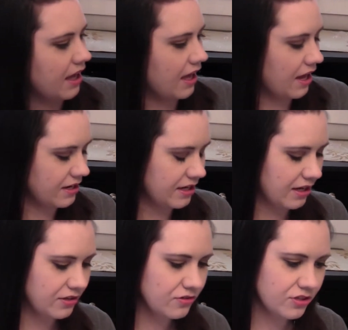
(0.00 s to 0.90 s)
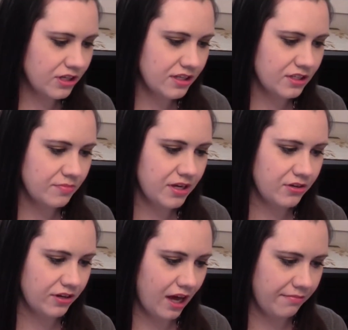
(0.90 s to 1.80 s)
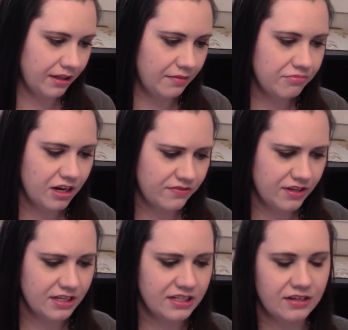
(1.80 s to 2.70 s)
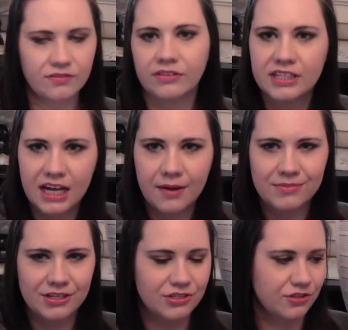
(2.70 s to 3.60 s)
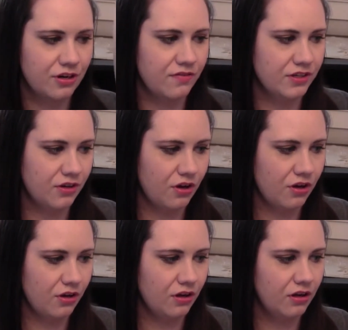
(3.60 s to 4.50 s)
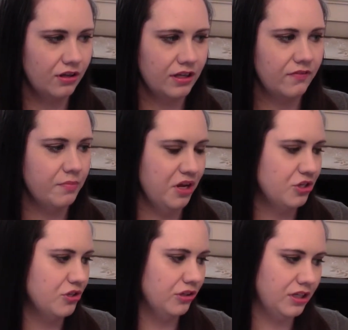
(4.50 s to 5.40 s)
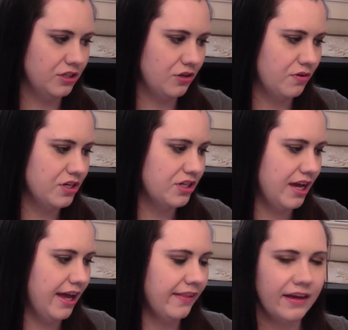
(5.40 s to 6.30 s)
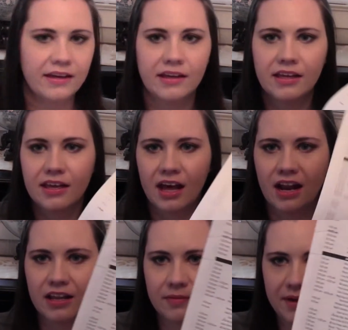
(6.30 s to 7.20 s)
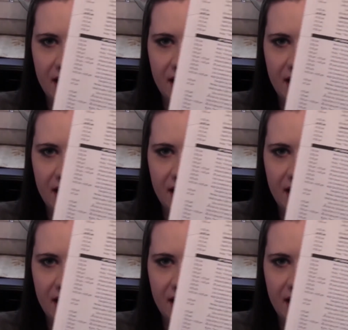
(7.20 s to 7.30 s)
and yeah, usually this will be in your cabin, like breakfast and the times it's served and all the information you'll need to know each day. Like, and on the